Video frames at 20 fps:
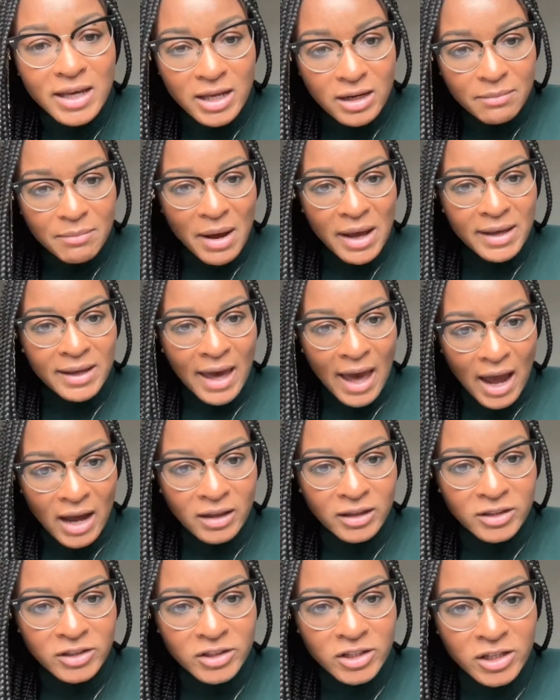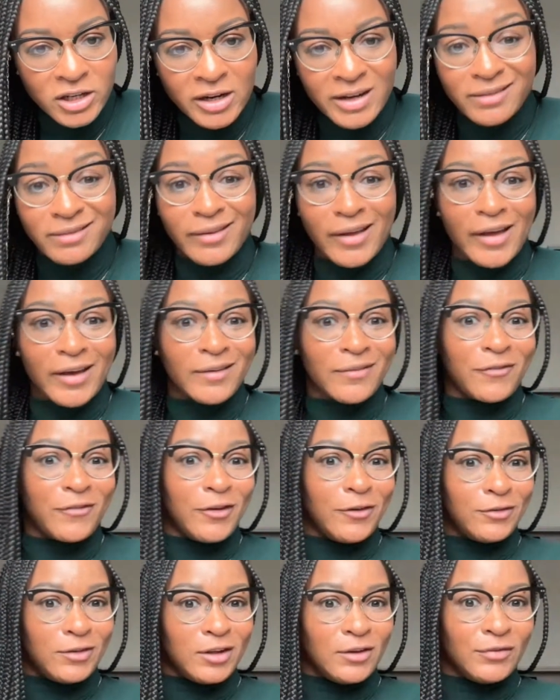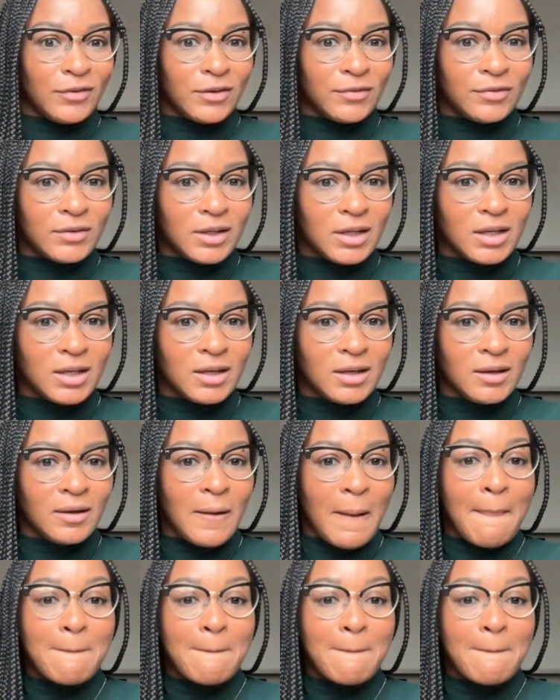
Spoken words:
in my calendar, it's like 50-50.